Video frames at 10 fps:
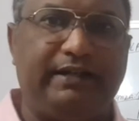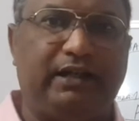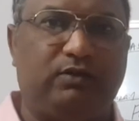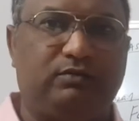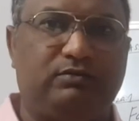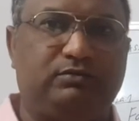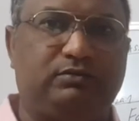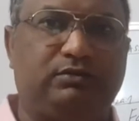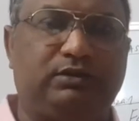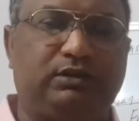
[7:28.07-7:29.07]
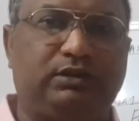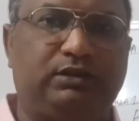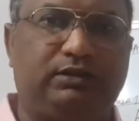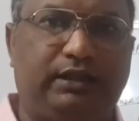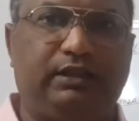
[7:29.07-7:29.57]
down?
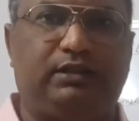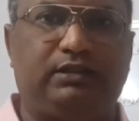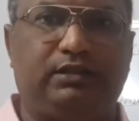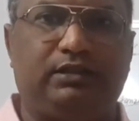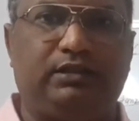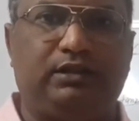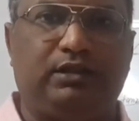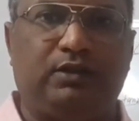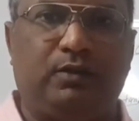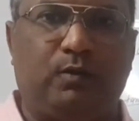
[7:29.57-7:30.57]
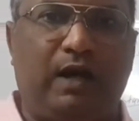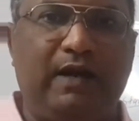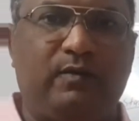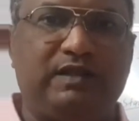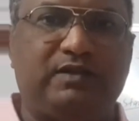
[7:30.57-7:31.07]
Think. Why
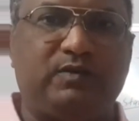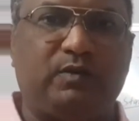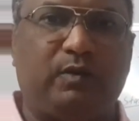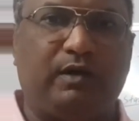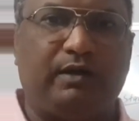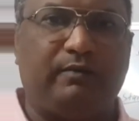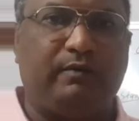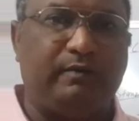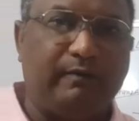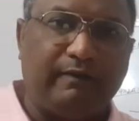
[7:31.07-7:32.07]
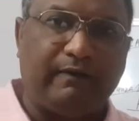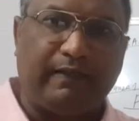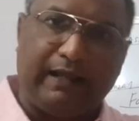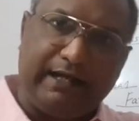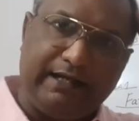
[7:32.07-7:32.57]
one's
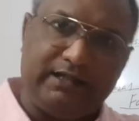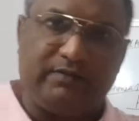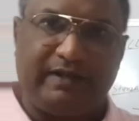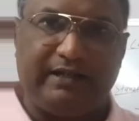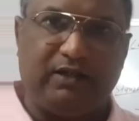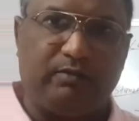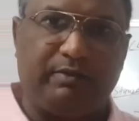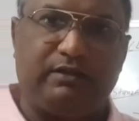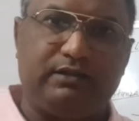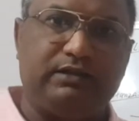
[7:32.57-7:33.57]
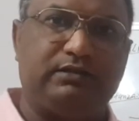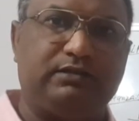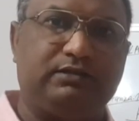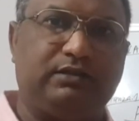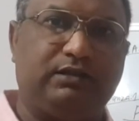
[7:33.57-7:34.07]
head is weighed down? Because
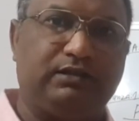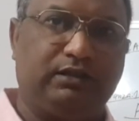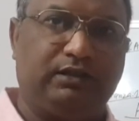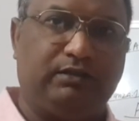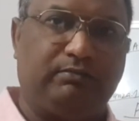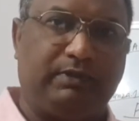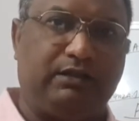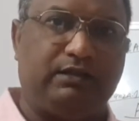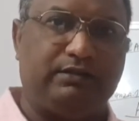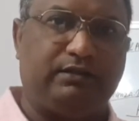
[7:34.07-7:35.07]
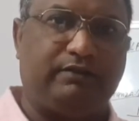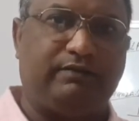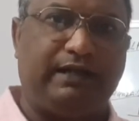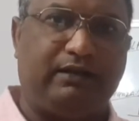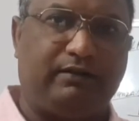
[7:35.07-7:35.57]
of
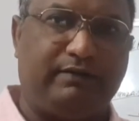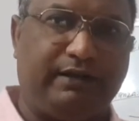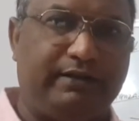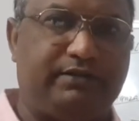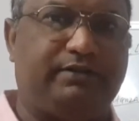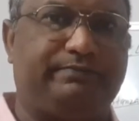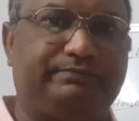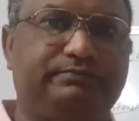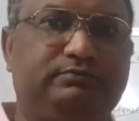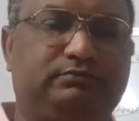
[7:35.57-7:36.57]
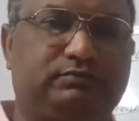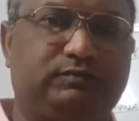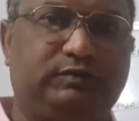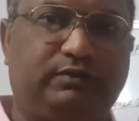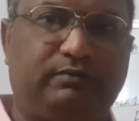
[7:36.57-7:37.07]
lack of energy,
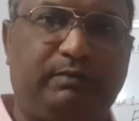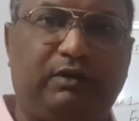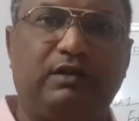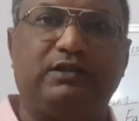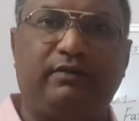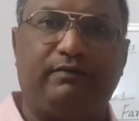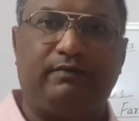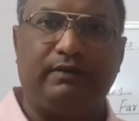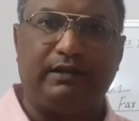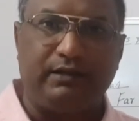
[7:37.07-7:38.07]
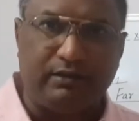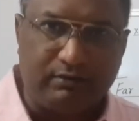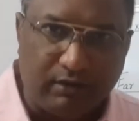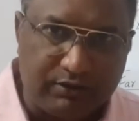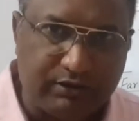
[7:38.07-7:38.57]
because of
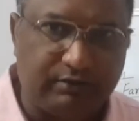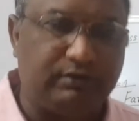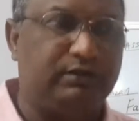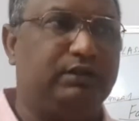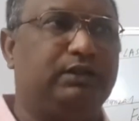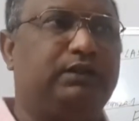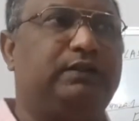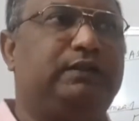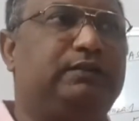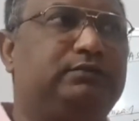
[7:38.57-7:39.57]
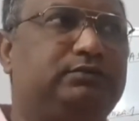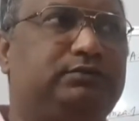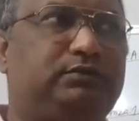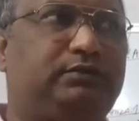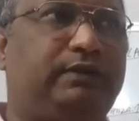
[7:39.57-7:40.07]
exhaustion.
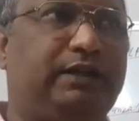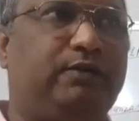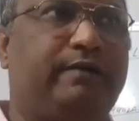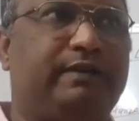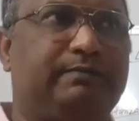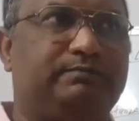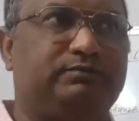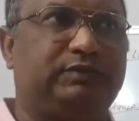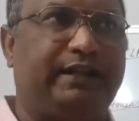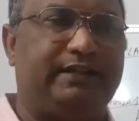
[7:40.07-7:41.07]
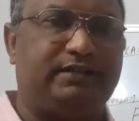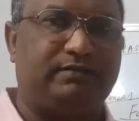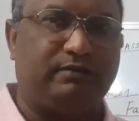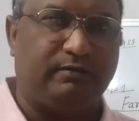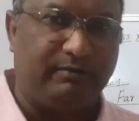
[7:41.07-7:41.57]
When do our
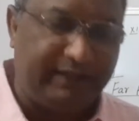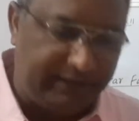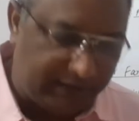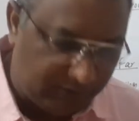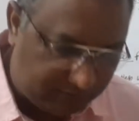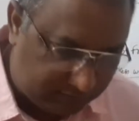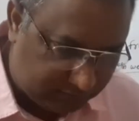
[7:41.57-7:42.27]
heads weighed down?